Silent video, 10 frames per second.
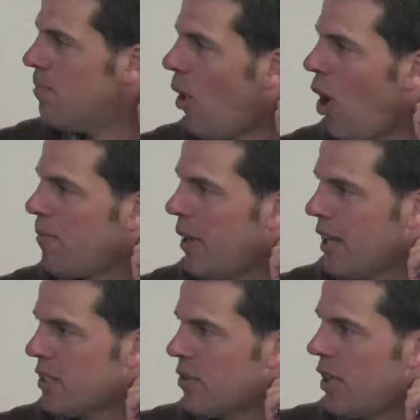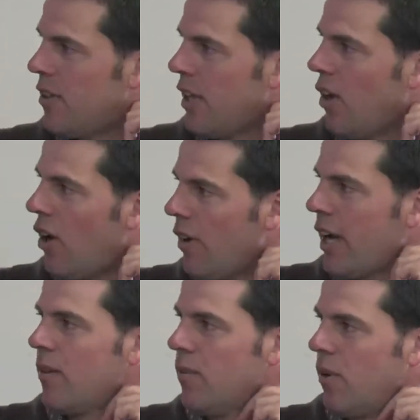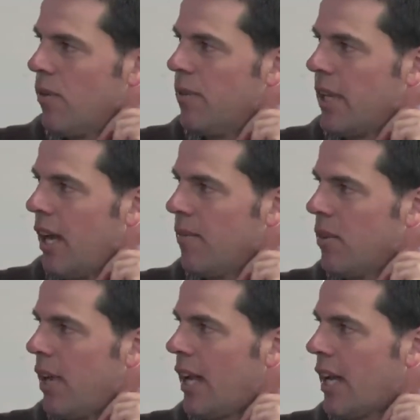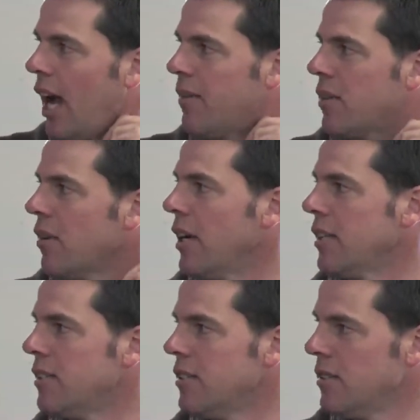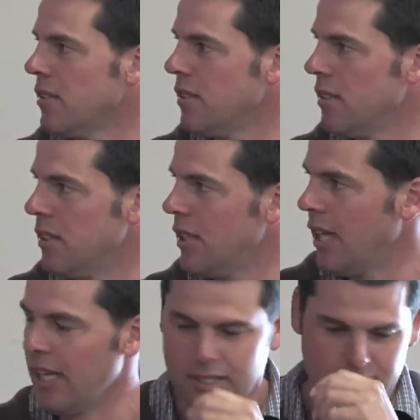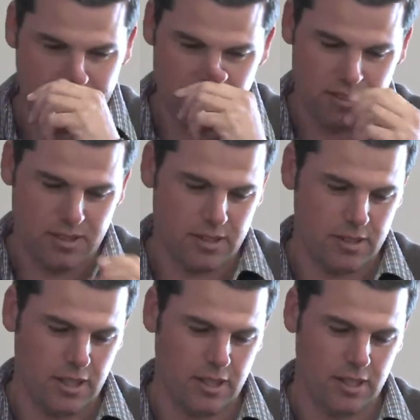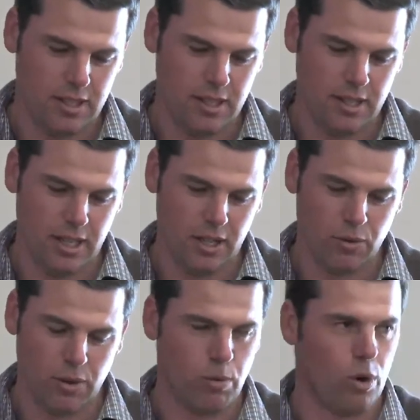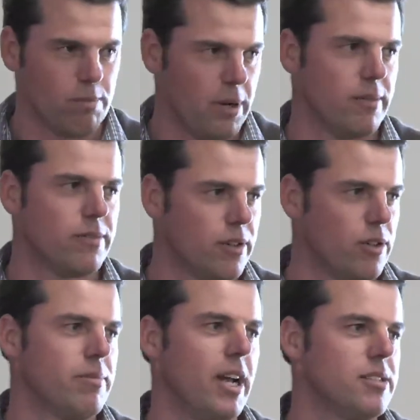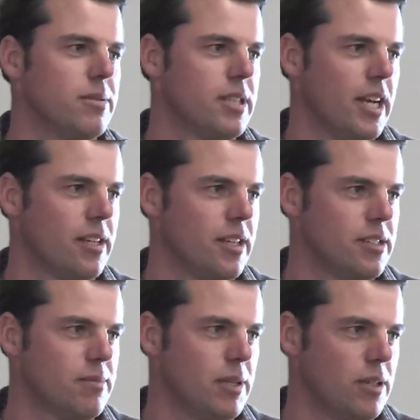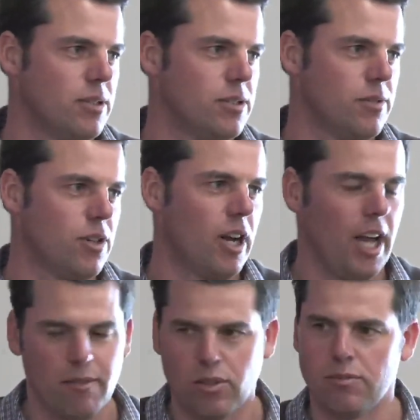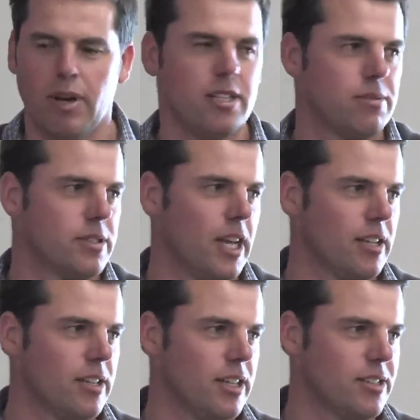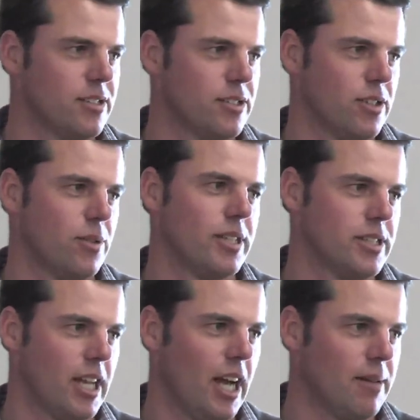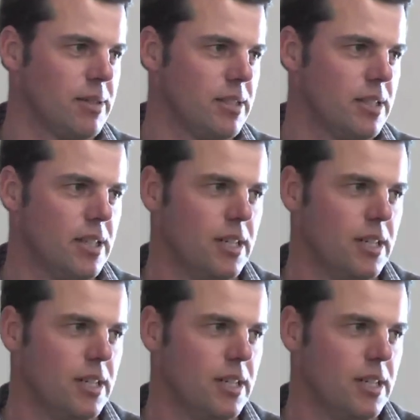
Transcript: My biggest thing, I reckon, what will become good out of carbon credits is it'll reward people for good management techniques, because you've got to have good management techniques to sequester carbon.